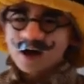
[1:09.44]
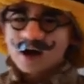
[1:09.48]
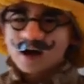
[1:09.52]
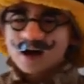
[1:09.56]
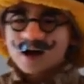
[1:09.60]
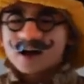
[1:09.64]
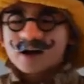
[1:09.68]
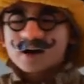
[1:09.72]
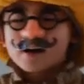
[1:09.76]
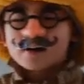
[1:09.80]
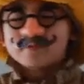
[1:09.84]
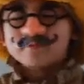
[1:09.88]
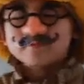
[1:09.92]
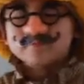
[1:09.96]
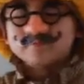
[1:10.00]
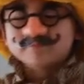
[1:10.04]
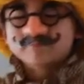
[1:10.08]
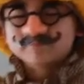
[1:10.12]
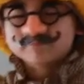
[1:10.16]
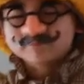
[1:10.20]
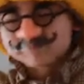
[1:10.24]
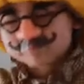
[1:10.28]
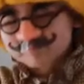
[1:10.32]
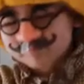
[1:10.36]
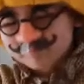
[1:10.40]
um,
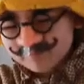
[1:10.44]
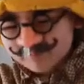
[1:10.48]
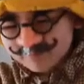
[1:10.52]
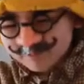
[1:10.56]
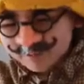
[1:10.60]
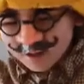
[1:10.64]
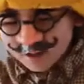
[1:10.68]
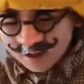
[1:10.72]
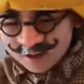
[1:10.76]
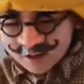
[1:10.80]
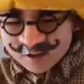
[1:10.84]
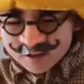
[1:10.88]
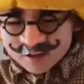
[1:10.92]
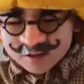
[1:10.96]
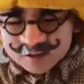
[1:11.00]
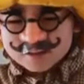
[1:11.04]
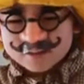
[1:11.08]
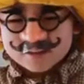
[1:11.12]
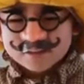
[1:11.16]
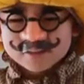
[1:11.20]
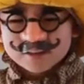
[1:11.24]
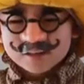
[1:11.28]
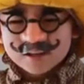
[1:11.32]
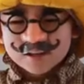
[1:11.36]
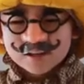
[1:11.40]
you
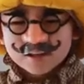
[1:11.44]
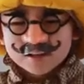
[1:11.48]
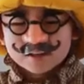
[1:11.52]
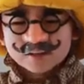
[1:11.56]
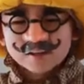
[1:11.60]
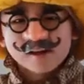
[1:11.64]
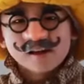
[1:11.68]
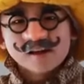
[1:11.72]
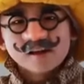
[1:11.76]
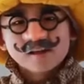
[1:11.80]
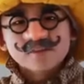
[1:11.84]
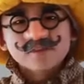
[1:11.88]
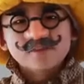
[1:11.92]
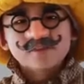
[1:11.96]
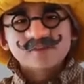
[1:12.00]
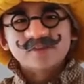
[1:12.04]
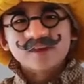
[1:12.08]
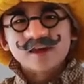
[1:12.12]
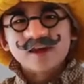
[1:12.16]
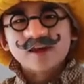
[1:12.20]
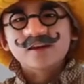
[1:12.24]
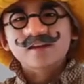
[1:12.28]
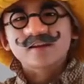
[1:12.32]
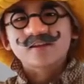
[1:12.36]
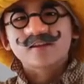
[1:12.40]
see,
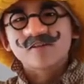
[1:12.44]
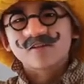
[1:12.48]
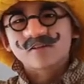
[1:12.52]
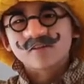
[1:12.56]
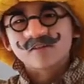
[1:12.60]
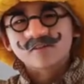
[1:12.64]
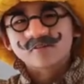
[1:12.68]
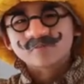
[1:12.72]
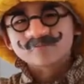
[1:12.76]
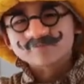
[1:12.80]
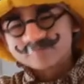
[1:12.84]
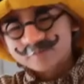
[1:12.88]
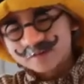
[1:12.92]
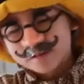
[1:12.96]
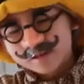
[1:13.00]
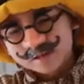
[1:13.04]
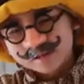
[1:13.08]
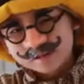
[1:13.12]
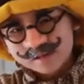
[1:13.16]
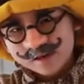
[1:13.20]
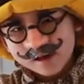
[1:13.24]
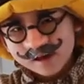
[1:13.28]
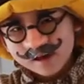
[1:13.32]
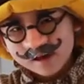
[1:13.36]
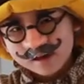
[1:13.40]
they called
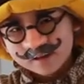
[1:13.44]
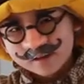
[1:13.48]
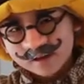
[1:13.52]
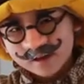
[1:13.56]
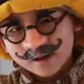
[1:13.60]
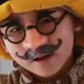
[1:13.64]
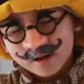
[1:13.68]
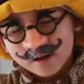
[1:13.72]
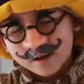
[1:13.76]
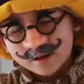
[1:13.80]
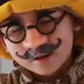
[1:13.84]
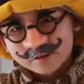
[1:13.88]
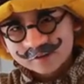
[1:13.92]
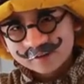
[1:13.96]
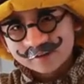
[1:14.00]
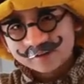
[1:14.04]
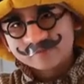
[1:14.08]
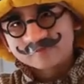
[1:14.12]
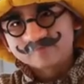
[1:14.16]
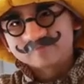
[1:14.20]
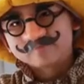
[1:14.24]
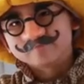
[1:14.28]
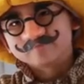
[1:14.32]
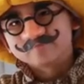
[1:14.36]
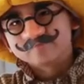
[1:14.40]
me at
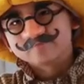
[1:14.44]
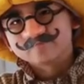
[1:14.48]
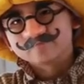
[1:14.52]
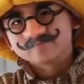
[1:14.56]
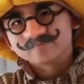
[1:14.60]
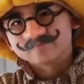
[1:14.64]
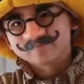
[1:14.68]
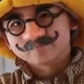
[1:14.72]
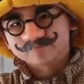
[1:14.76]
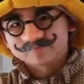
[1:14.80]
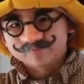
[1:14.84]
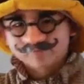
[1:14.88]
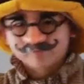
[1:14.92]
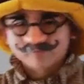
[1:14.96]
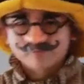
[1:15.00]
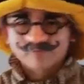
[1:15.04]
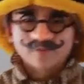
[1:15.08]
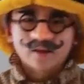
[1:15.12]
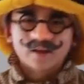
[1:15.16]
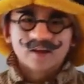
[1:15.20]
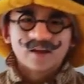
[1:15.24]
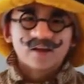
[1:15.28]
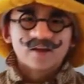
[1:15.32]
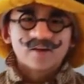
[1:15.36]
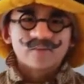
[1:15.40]
like um,
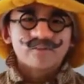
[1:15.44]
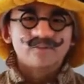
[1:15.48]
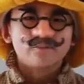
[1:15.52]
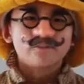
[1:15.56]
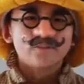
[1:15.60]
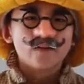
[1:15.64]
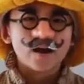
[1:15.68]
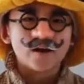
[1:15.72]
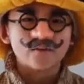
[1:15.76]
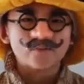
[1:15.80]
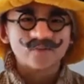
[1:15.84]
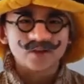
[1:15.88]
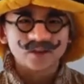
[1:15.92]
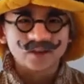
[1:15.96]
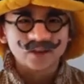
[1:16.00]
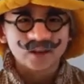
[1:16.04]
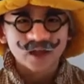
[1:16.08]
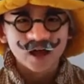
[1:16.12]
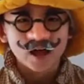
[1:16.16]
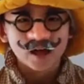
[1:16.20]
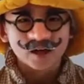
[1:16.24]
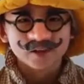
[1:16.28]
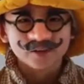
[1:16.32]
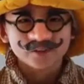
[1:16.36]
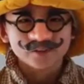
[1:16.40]
five
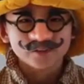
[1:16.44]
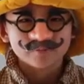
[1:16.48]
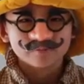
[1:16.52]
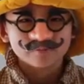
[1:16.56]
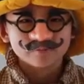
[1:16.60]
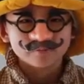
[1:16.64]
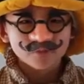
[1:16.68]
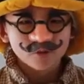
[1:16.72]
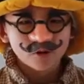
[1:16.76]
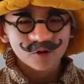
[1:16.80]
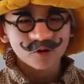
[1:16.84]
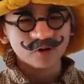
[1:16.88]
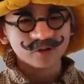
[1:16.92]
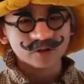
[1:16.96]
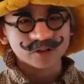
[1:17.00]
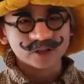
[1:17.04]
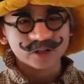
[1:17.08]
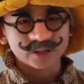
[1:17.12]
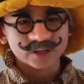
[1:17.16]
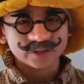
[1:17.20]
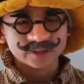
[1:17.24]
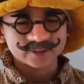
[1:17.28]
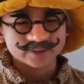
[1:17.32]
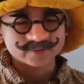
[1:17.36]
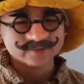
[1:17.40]
o'clock in the
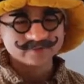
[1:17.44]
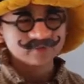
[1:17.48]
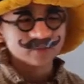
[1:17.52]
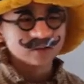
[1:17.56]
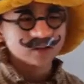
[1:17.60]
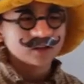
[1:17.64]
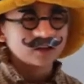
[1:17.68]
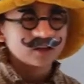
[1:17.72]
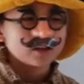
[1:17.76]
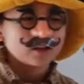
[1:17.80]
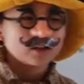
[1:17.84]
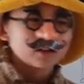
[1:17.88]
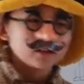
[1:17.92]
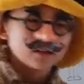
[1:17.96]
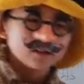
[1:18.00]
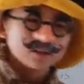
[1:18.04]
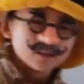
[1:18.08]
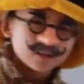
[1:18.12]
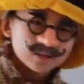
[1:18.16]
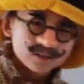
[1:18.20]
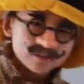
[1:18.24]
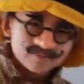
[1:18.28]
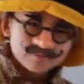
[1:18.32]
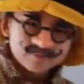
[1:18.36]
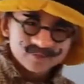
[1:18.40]
morning
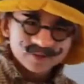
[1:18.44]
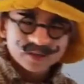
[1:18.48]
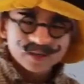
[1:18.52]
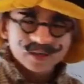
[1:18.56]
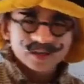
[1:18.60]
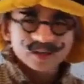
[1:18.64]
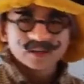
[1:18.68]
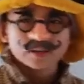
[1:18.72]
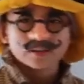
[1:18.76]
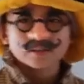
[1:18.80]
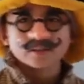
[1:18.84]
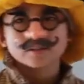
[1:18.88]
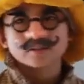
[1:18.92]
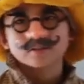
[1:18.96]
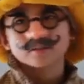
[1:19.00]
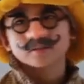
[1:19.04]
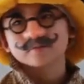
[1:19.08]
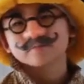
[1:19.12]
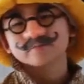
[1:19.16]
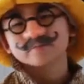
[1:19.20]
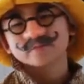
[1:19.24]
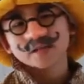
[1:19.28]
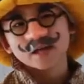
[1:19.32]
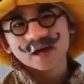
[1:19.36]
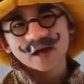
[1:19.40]
because
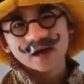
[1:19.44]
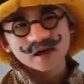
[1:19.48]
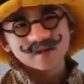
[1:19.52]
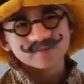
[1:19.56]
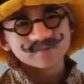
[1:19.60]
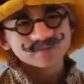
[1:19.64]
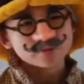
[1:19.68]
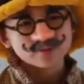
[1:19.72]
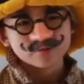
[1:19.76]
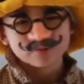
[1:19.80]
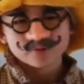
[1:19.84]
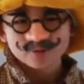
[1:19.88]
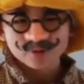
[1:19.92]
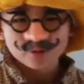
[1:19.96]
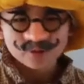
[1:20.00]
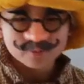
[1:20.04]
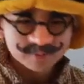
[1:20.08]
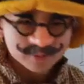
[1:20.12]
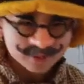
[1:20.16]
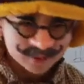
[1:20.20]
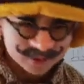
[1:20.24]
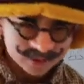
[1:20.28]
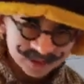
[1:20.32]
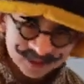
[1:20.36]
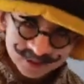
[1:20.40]
sometimes if
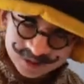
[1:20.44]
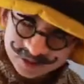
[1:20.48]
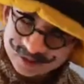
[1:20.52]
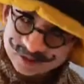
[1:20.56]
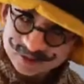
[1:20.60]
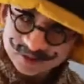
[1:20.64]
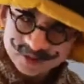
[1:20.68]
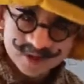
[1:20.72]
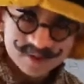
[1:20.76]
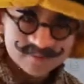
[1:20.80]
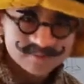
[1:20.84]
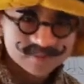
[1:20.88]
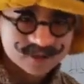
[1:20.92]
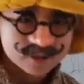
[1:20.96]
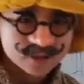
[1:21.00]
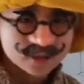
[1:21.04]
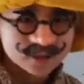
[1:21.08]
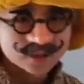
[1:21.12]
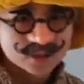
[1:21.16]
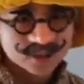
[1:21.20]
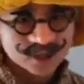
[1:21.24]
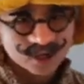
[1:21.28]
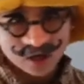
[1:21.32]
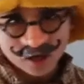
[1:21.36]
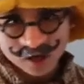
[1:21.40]
nobody accepts a
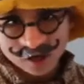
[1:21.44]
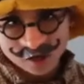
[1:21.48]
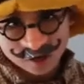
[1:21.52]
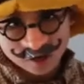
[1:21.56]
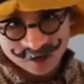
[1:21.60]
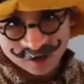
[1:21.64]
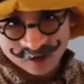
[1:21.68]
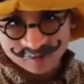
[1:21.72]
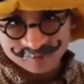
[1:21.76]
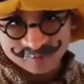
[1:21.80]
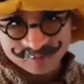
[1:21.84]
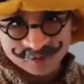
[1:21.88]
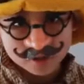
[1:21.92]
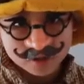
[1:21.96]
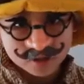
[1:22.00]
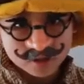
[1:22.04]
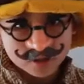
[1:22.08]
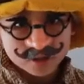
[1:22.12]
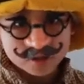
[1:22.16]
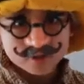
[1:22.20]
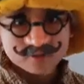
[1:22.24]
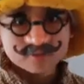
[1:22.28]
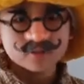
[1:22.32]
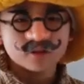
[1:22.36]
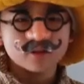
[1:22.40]
job,
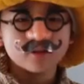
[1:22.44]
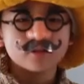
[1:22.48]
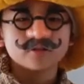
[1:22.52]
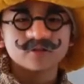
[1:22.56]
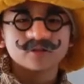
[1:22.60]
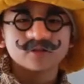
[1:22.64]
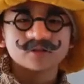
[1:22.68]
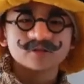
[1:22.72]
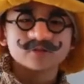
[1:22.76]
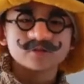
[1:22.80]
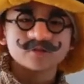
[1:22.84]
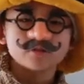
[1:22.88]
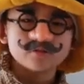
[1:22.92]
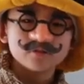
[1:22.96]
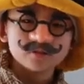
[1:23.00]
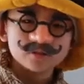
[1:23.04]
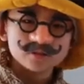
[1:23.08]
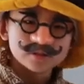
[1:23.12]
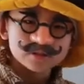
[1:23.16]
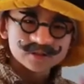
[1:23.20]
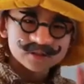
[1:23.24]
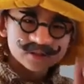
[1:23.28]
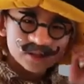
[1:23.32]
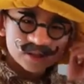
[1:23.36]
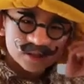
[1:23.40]
well, the
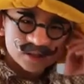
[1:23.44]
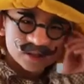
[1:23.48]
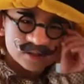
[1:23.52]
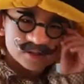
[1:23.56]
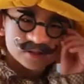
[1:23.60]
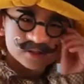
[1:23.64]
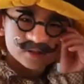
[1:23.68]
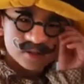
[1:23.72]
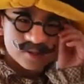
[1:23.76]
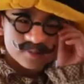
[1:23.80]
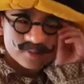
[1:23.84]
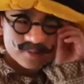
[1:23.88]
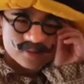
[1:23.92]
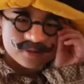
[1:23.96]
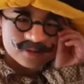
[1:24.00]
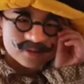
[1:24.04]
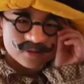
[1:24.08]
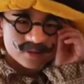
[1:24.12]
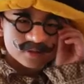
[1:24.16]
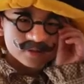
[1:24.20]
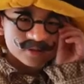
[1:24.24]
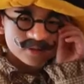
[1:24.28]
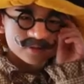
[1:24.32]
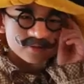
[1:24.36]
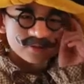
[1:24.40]
students need a
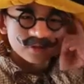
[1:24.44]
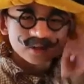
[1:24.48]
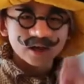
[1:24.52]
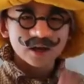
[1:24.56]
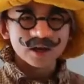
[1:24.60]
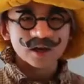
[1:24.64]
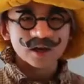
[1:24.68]
substitute,